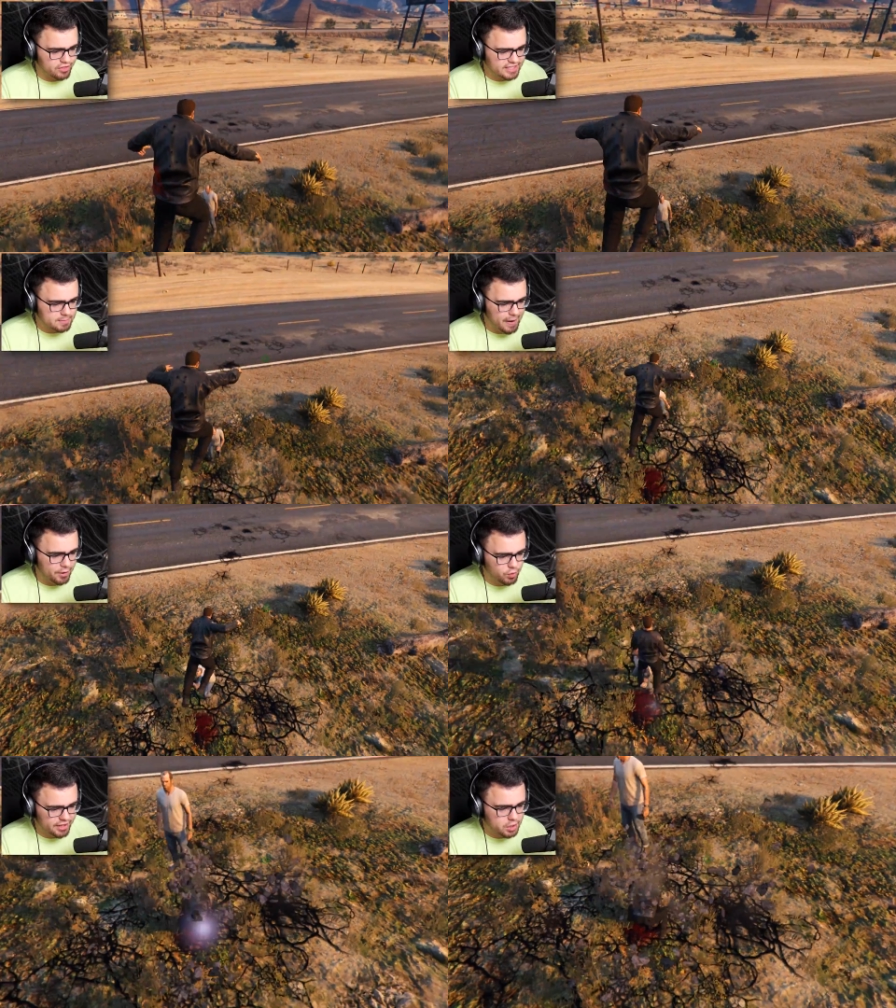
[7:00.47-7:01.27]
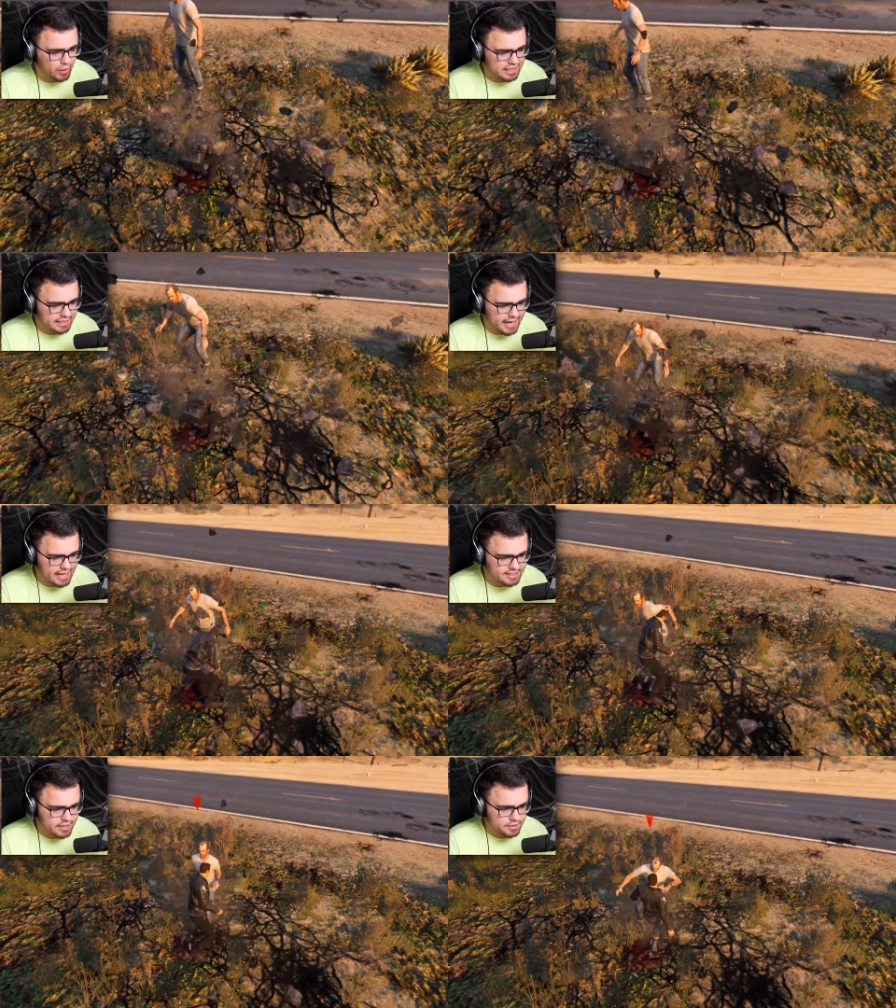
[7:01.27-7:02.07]
of this man really quickly,
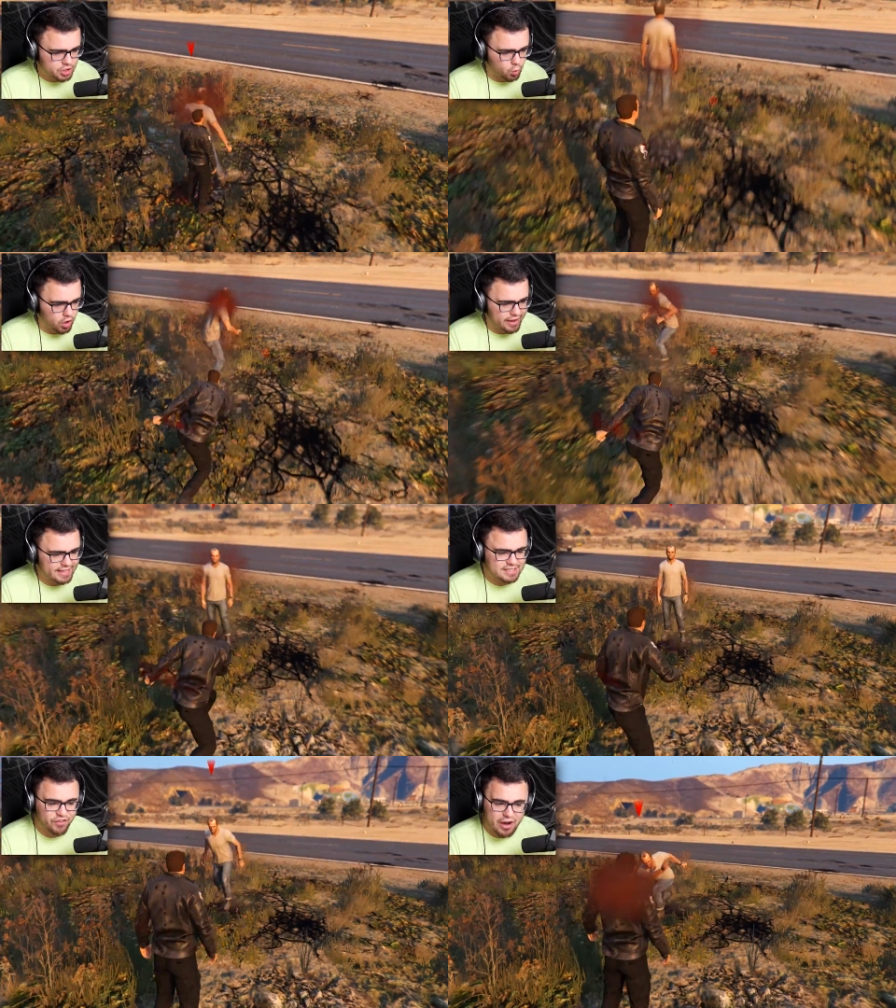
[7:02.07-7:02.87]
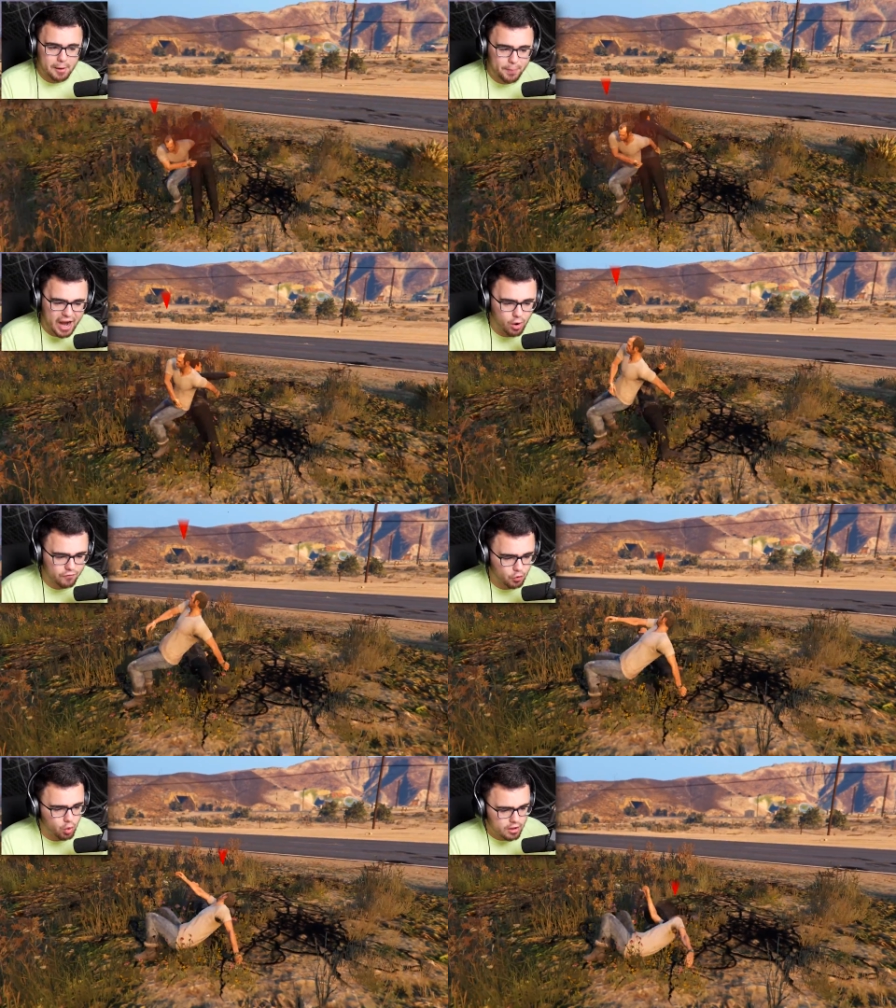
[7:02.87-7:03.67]
guys. Don't worry, he's very
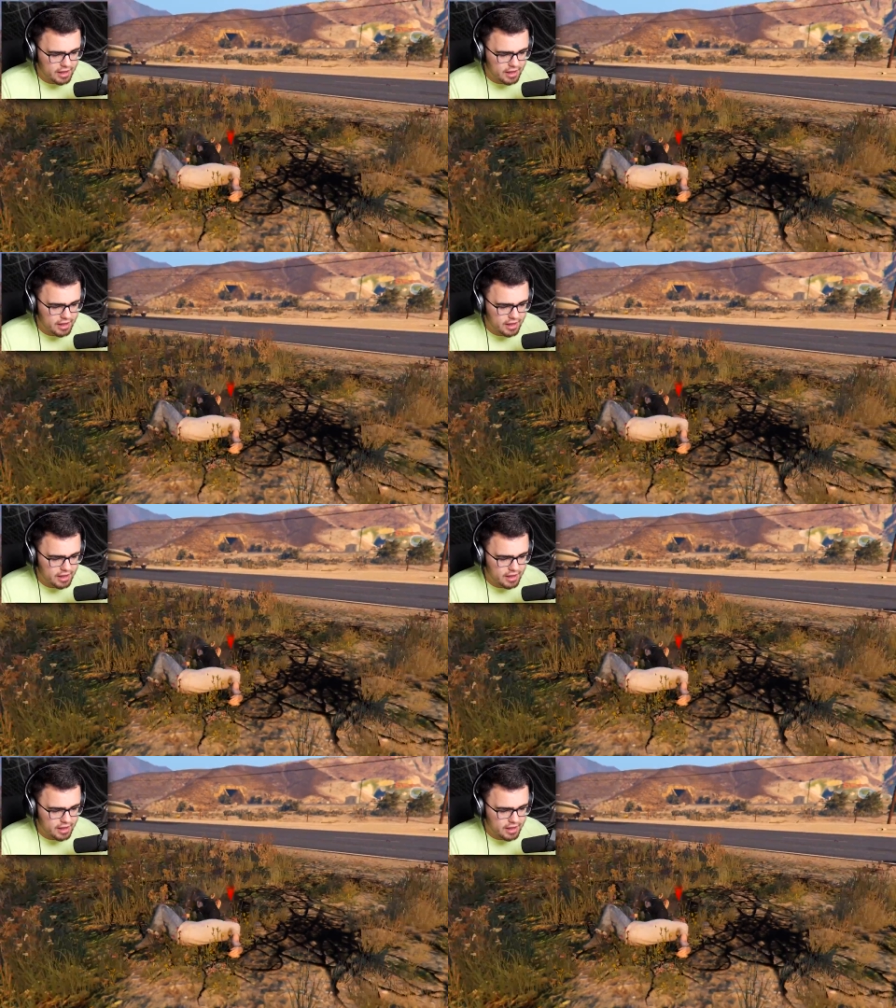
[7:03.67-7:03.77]
powerful,